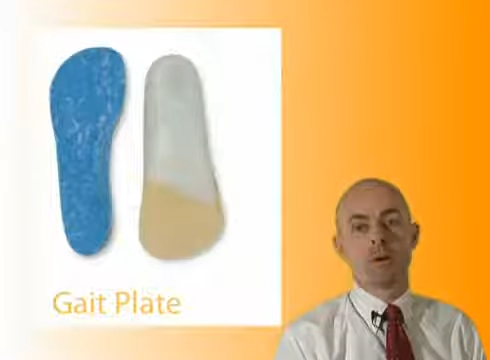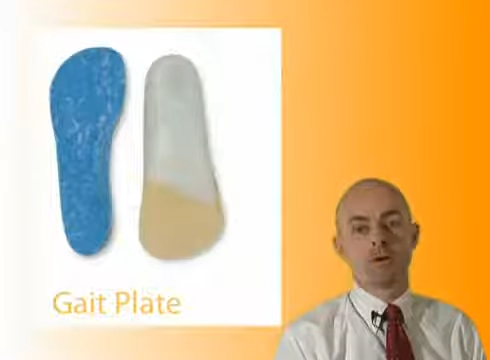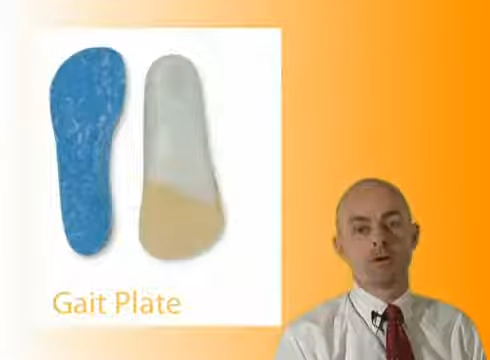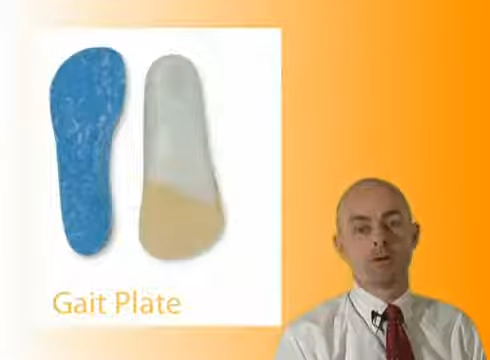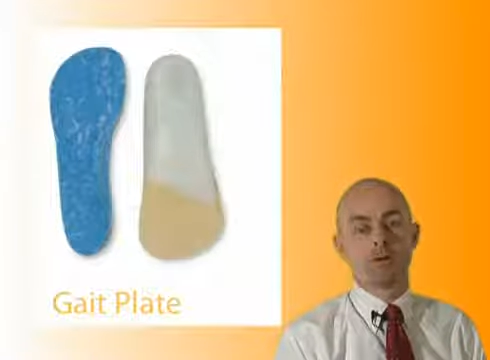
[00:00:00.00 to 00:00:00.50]

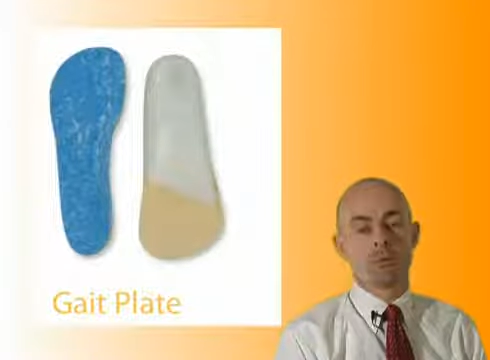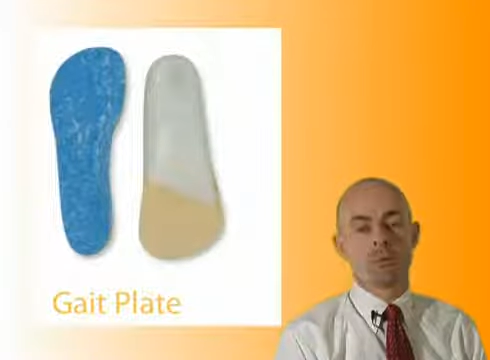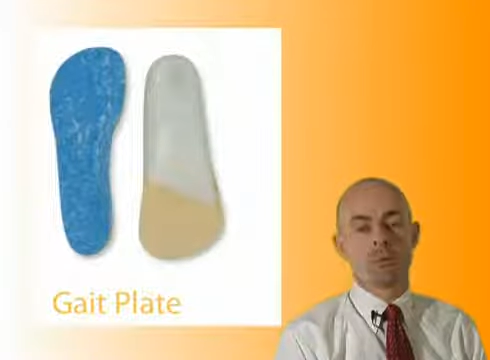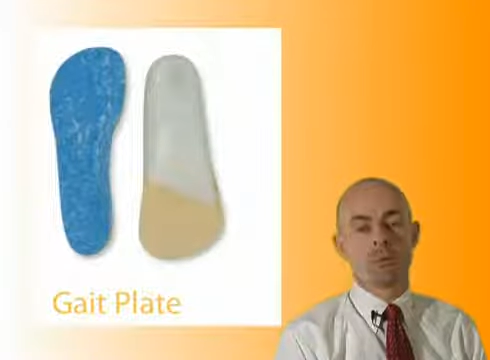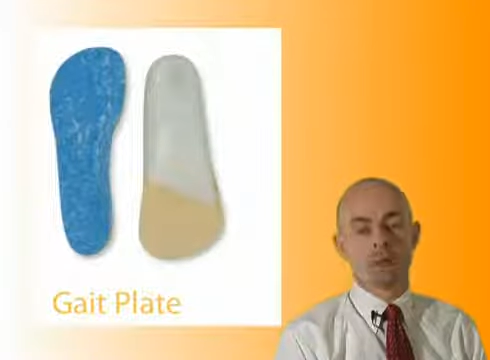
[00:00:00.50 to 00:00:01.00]
bring the
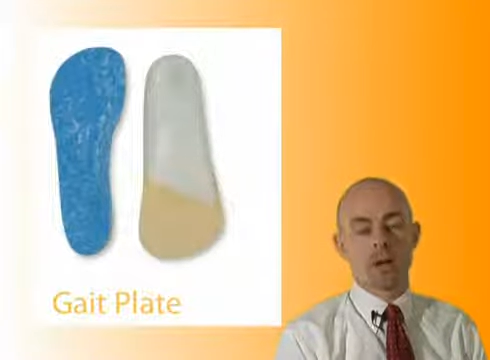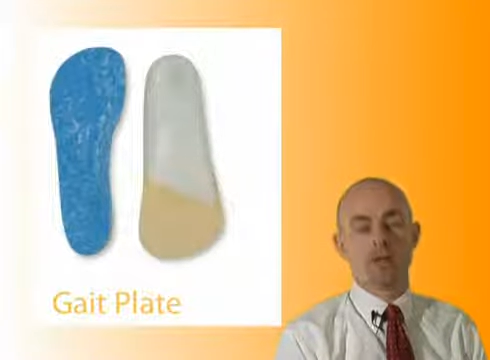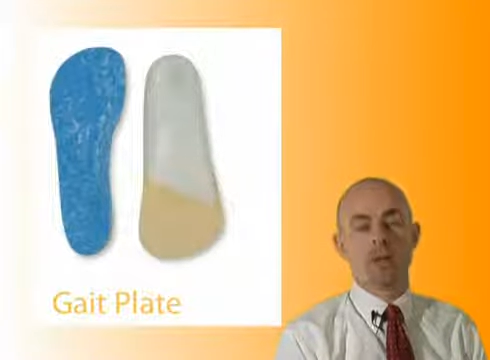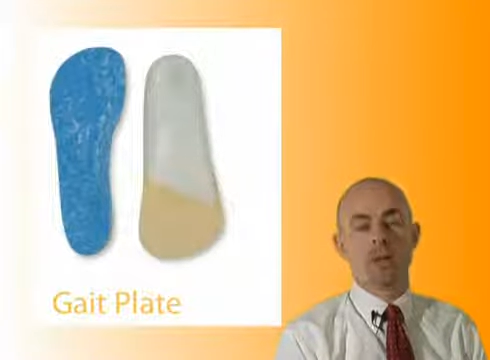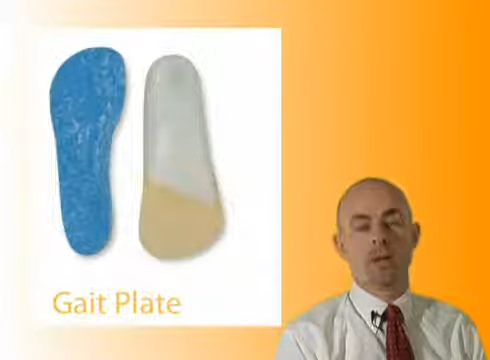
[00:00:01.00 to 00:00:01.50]
ground
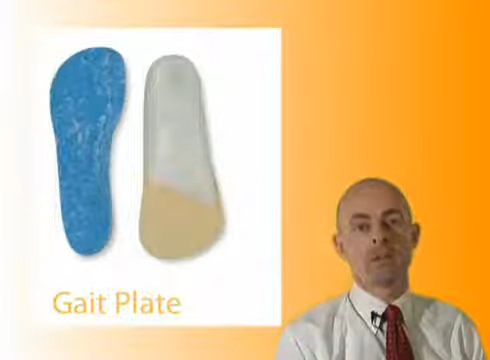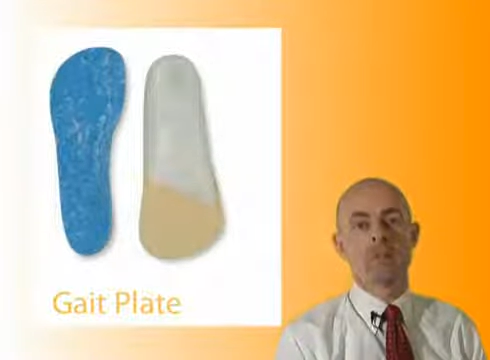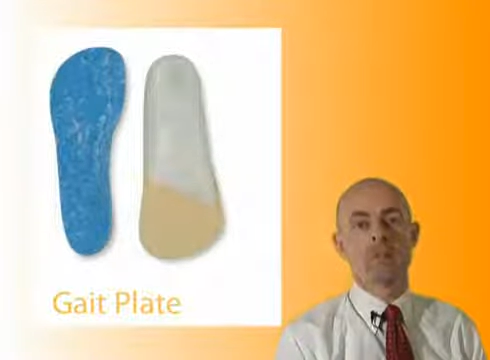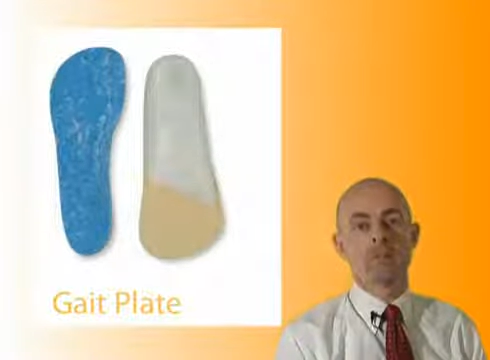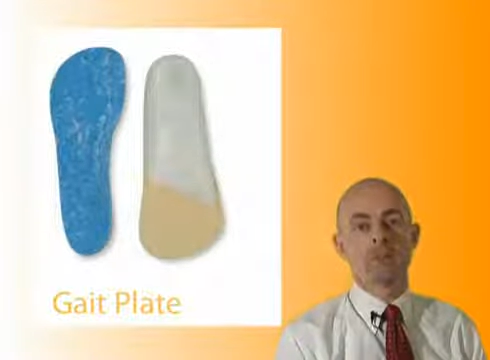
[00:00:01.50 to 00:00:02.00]
up and
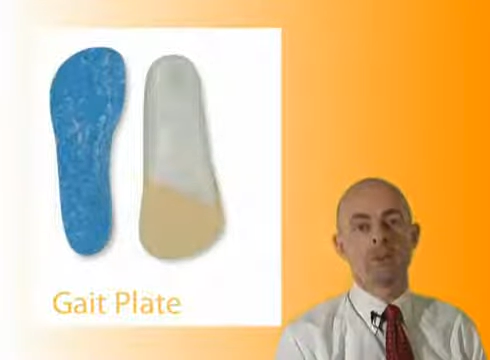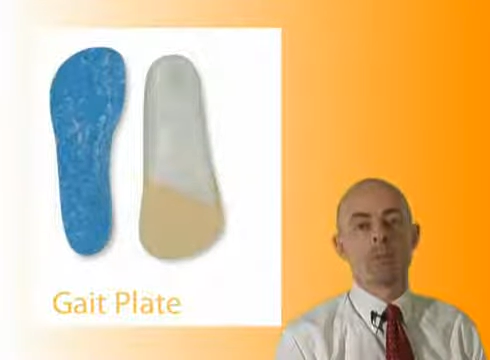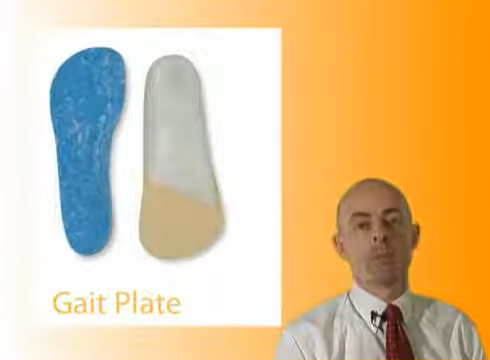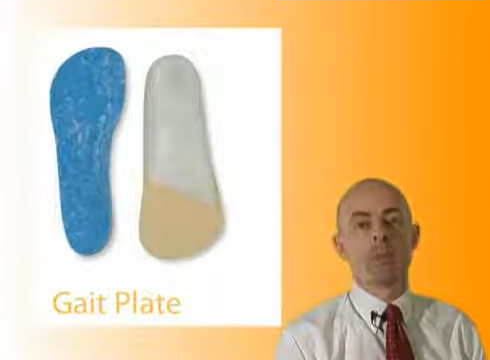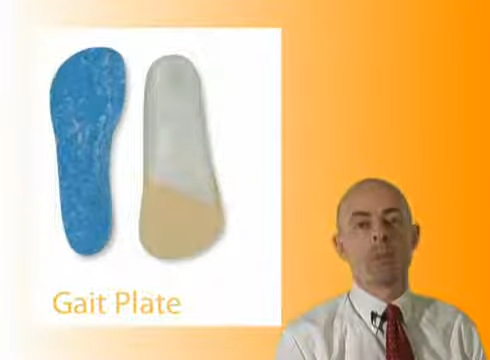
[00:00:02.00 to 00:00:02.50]
increase the
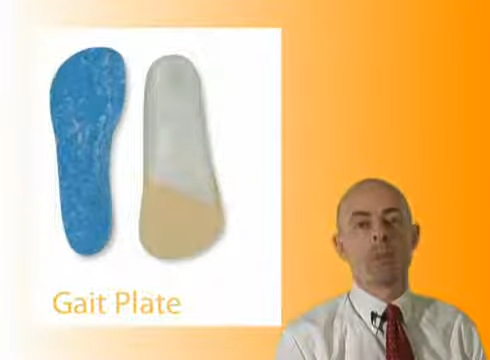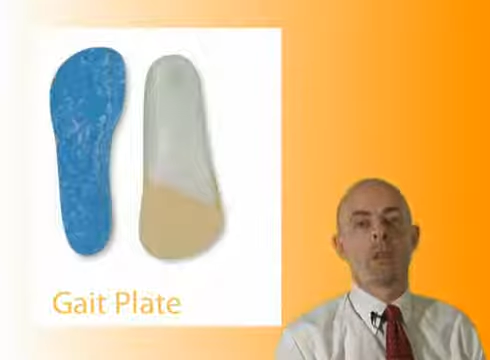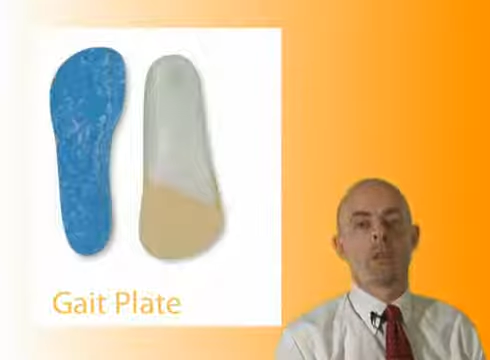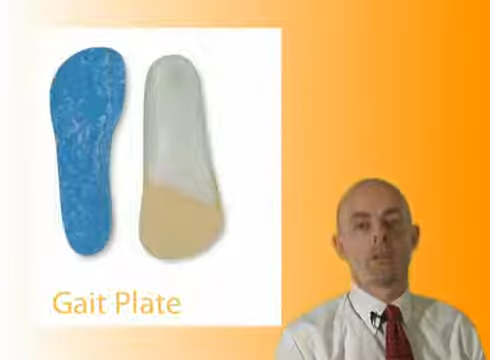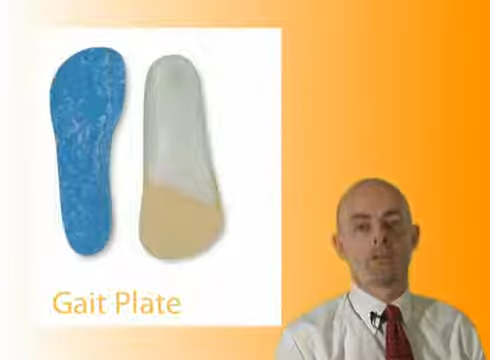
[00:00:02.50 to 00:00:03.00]
weight bearing
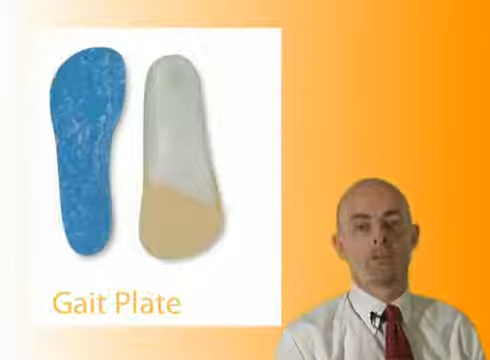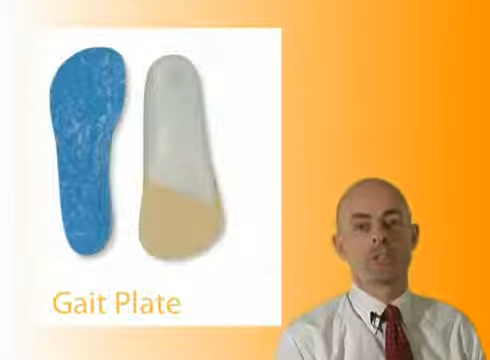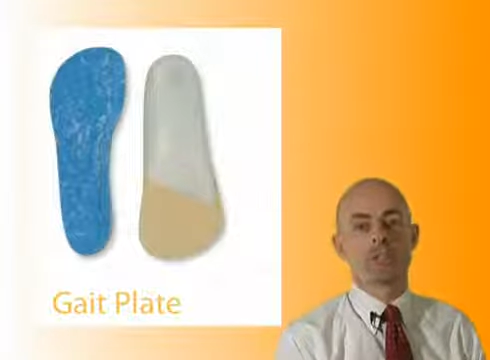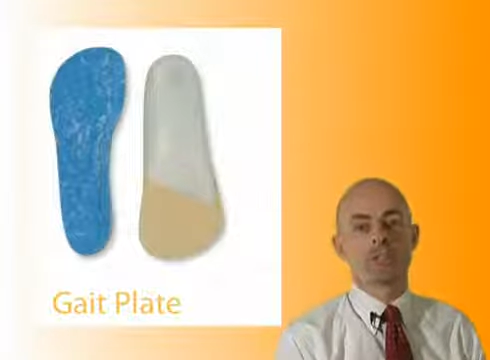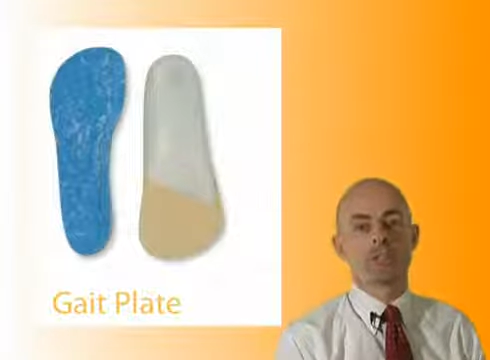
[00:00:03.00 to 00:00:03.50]
along the
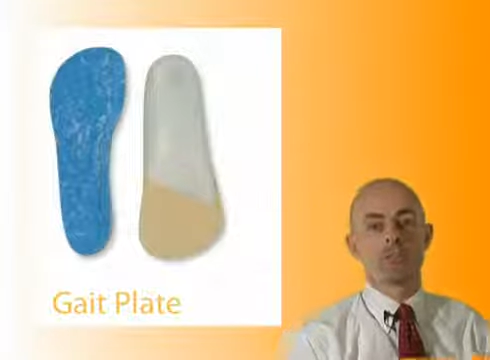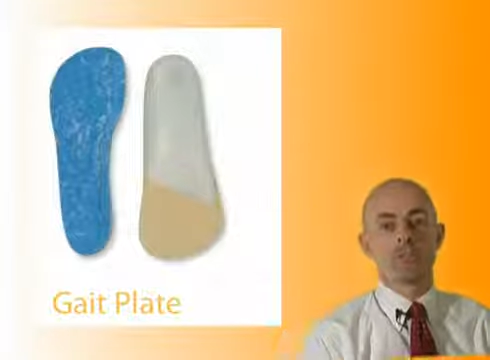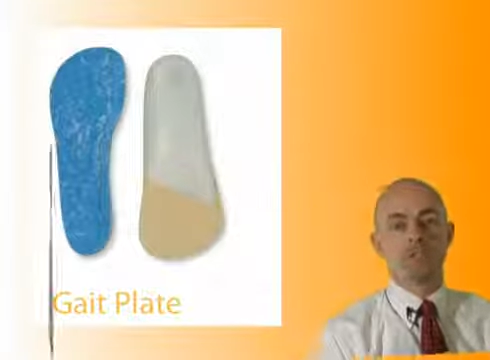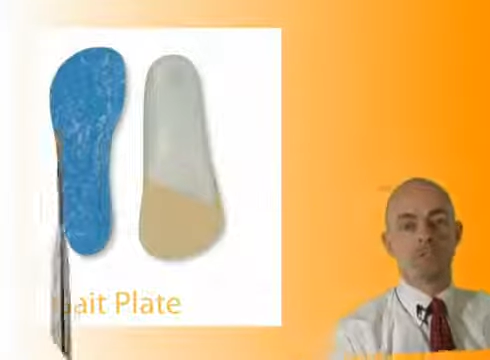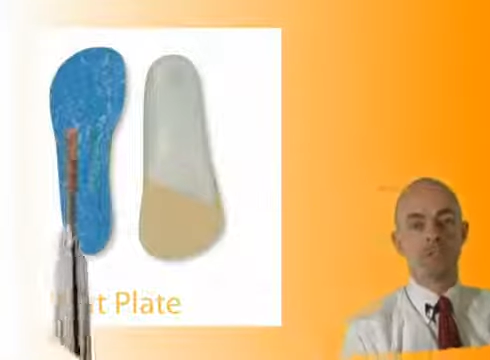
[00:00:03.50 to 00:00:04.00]
first
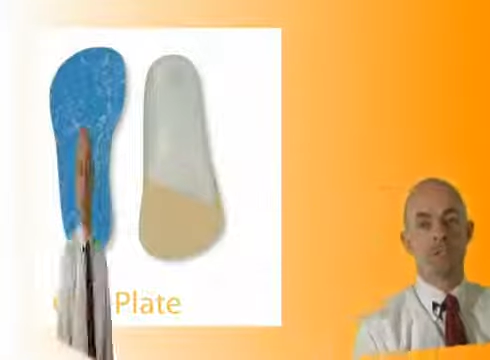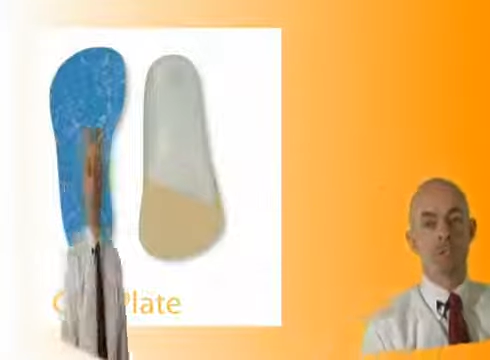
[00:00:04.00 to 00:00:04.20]
MPJ.